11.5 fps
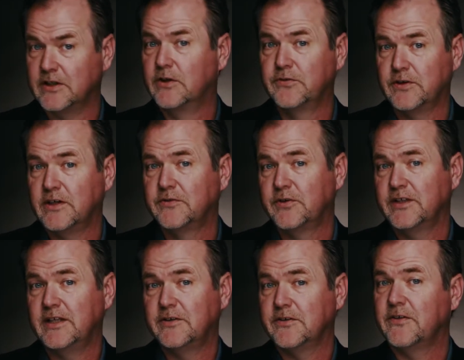over and over
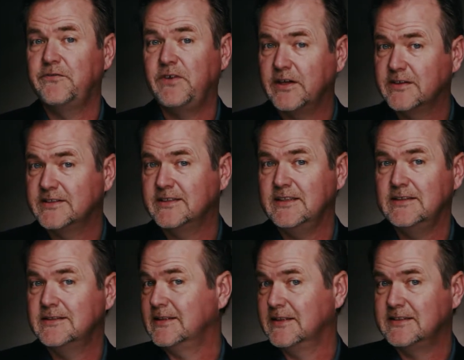again are the
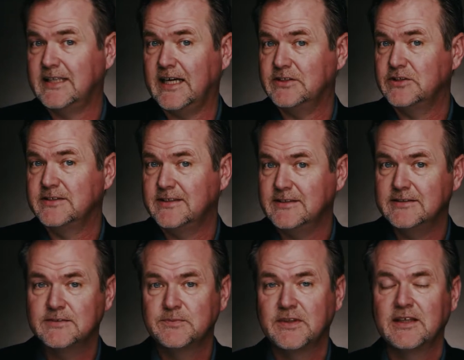Pharisees and the Sadducees.